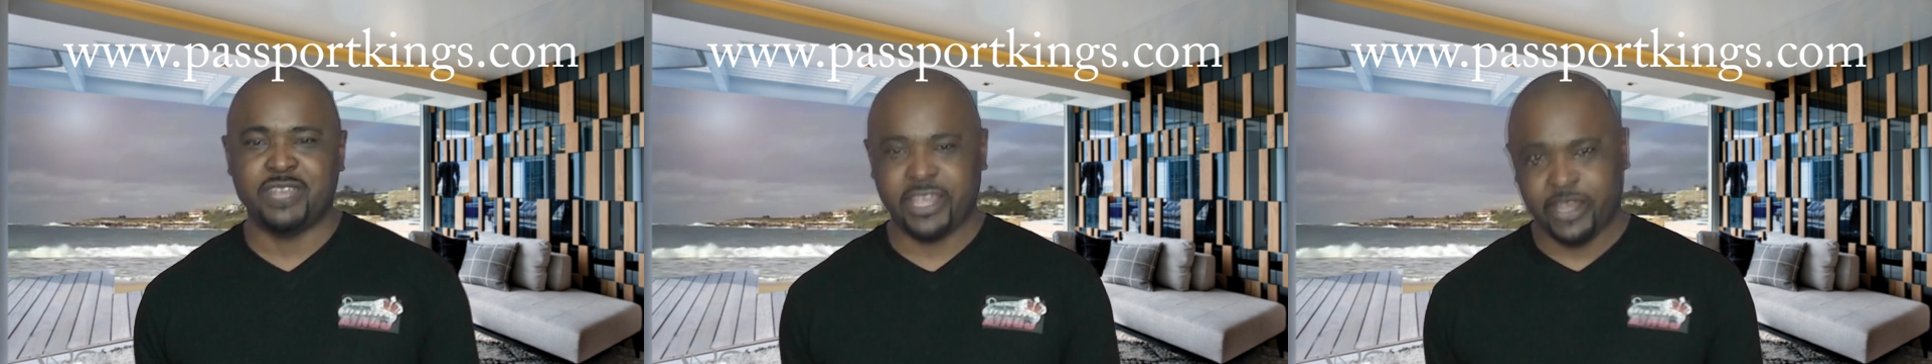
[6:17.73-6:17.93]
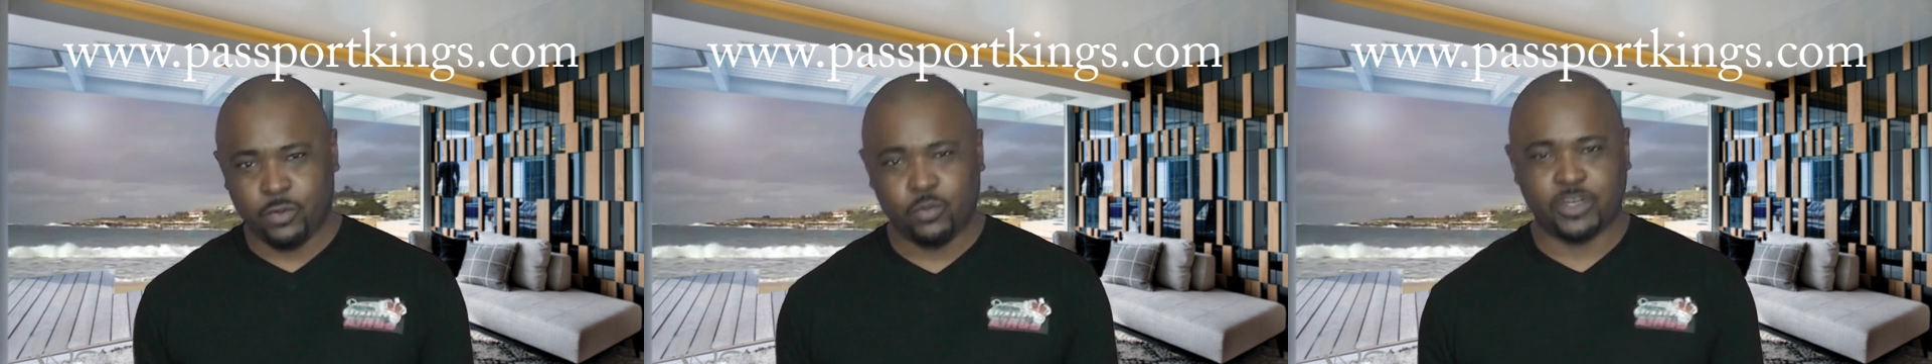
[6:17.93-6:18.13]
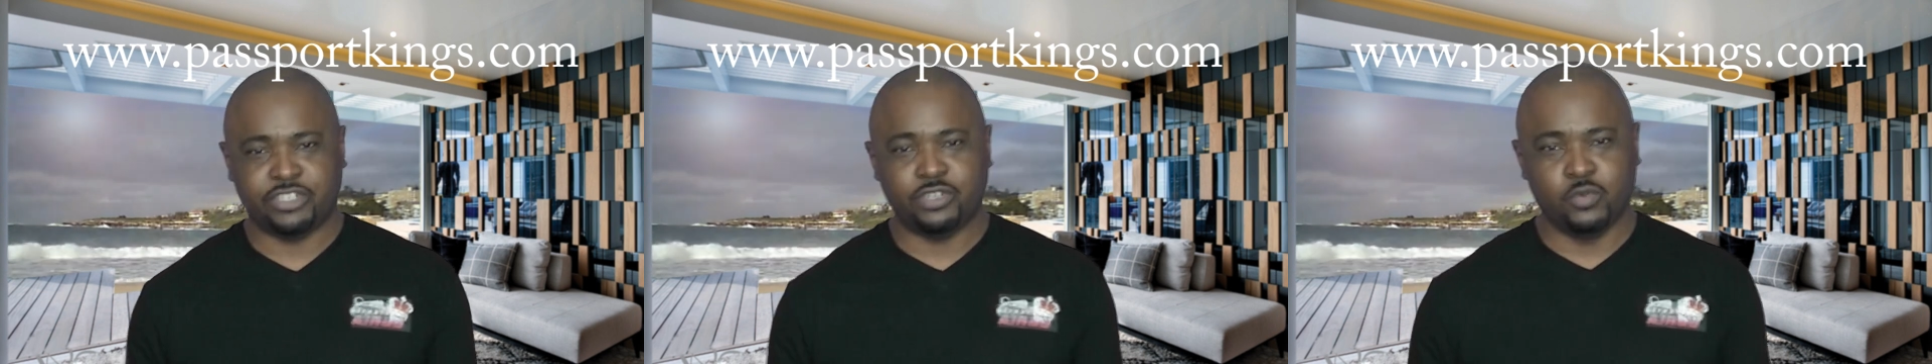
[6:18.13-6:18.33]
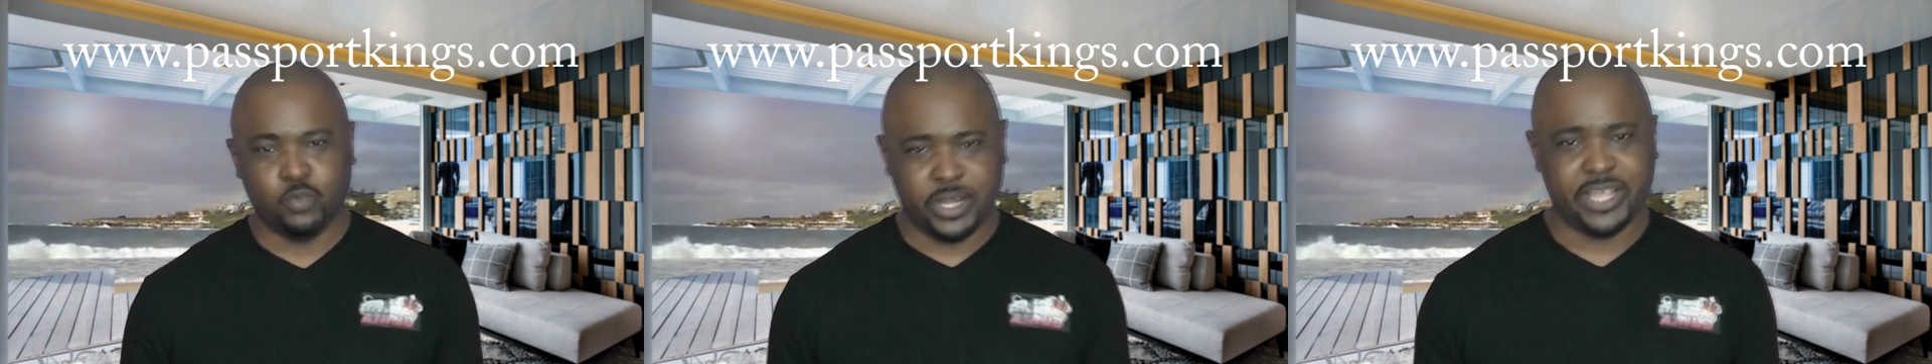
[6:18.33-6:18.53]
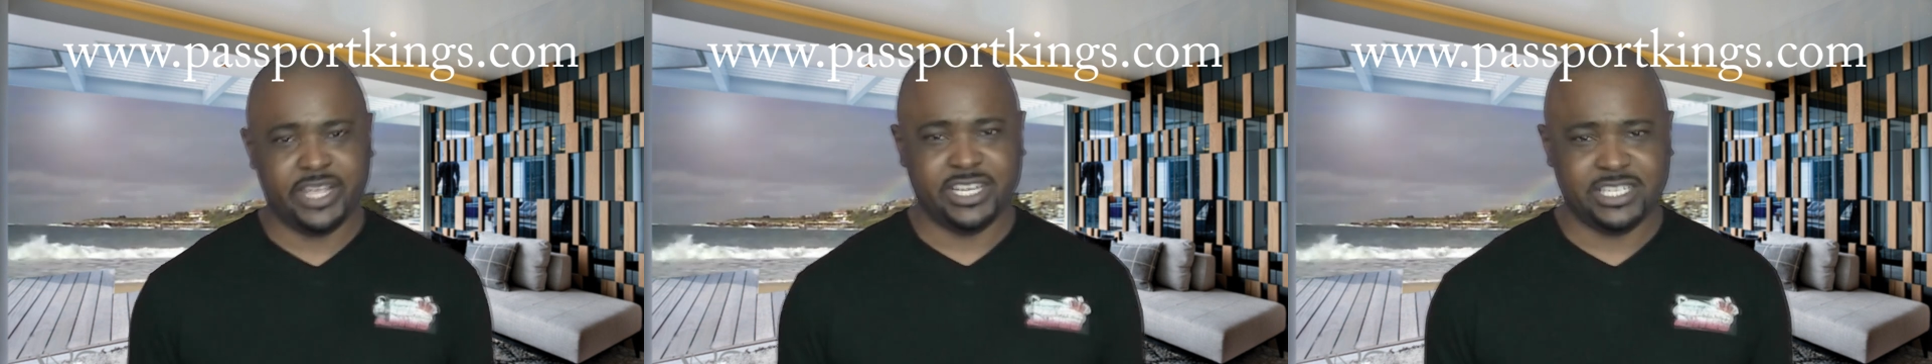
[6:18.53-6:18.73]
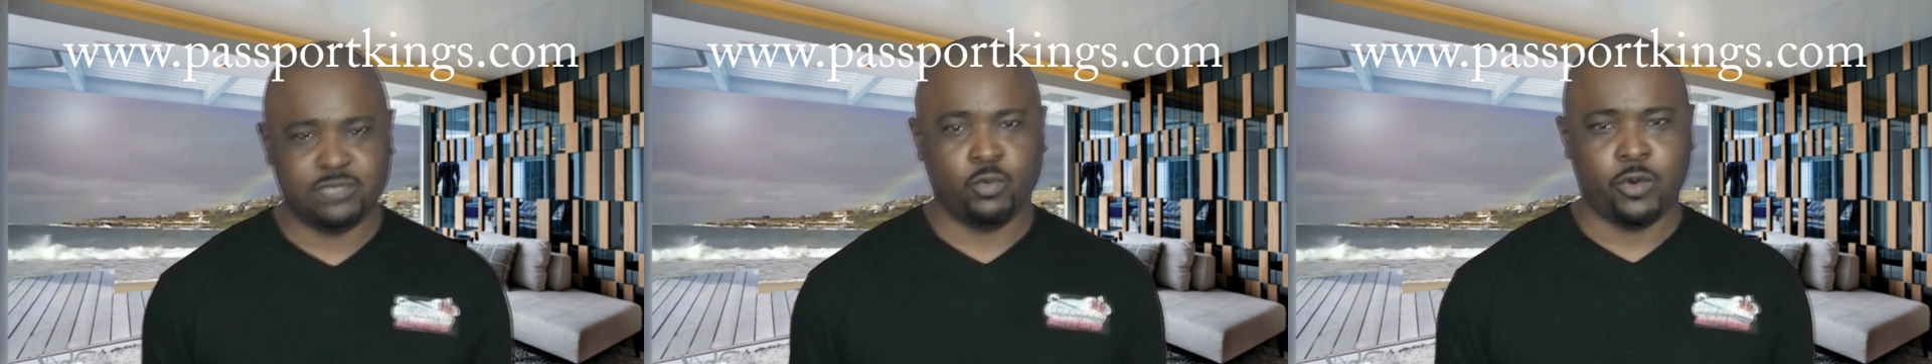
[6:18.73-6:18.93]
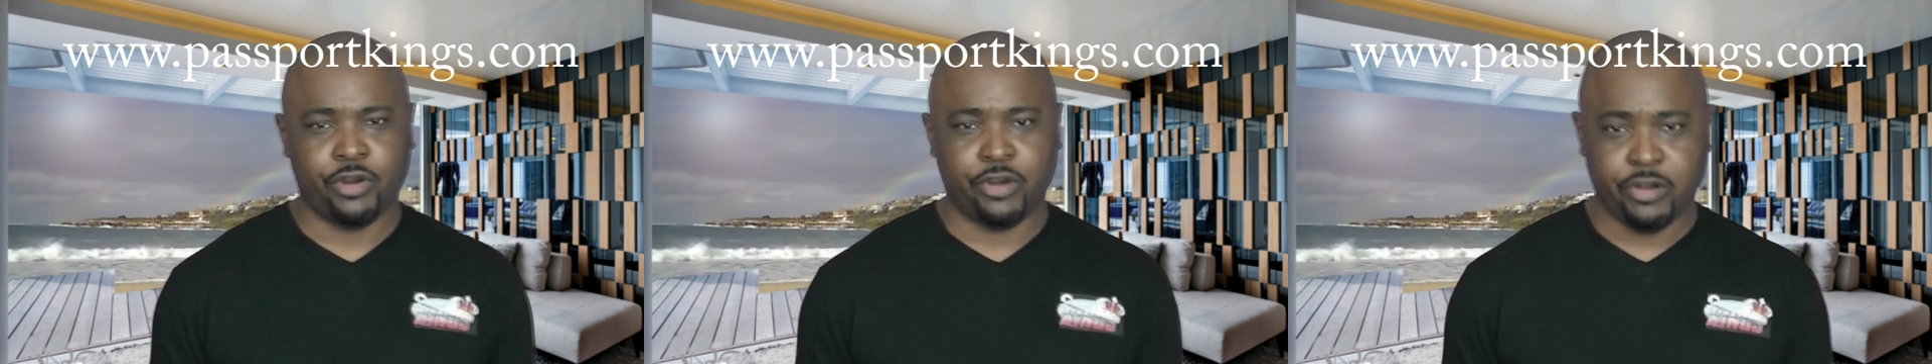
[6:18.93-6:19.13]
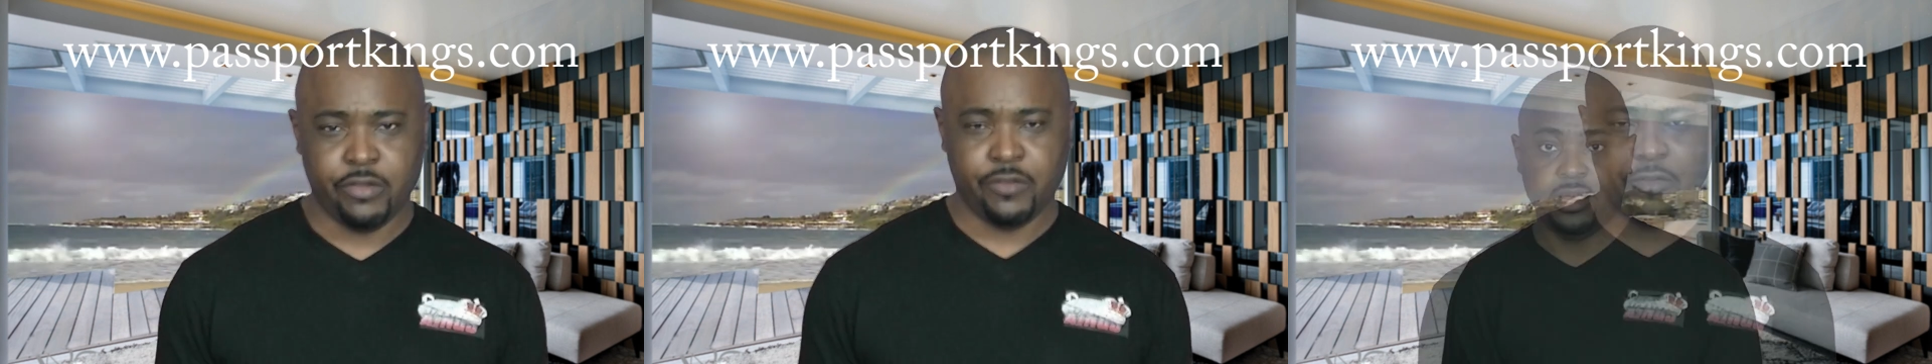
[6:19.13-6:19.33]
getting what you want in this world.